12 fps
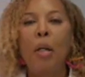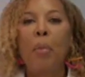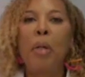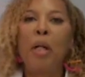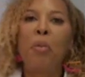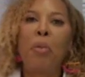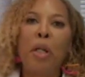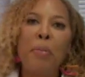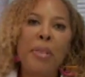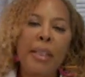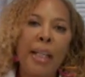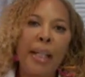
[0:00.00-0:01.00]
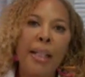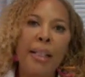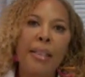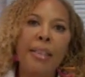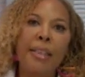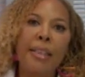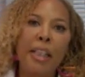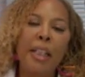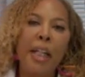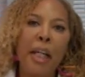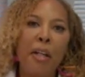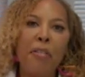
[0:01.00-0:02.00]
My website is
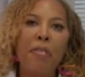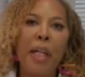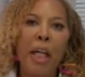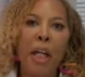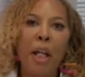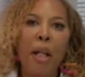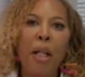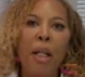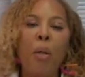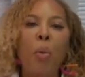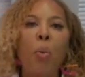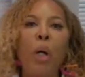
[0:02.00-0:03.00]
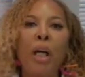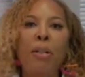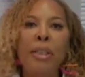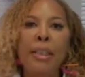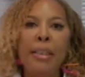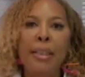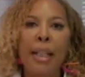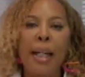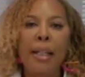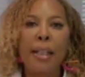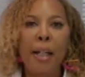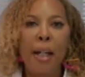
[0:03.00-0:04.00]

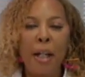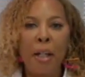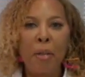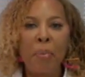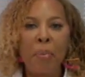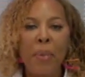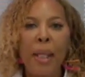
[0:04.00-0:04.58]
cflwellness.com,